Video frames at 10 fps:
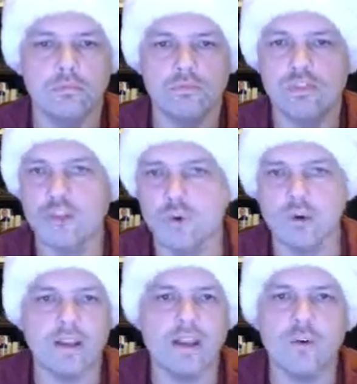Joe
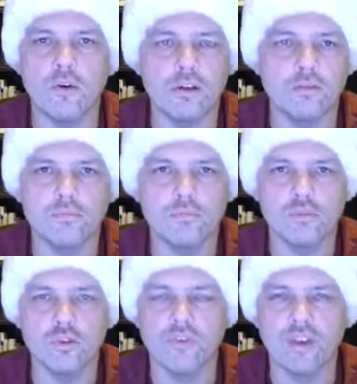in accounting
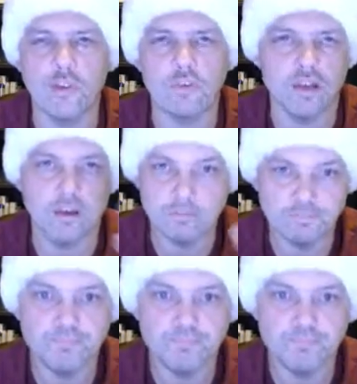surfing Amazon.